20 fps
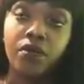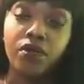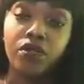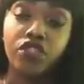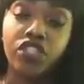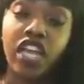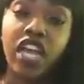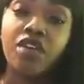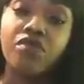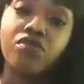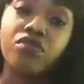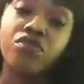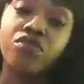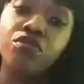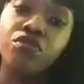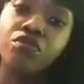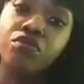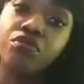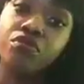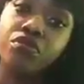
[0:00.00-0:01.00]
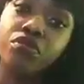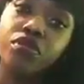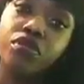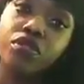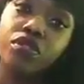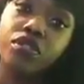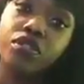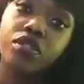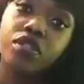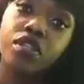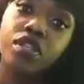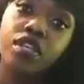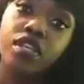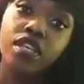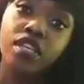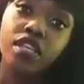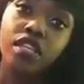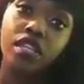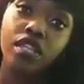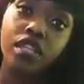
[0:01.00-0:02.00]
chat rooms
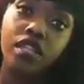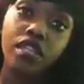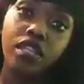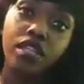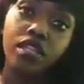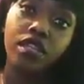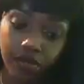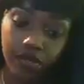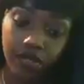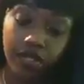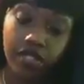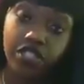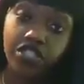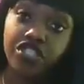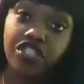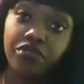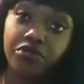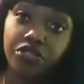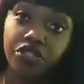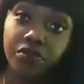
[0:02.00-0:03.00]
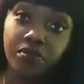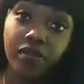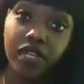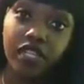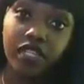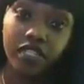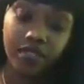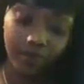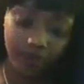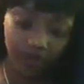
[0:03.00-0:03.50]
in the description box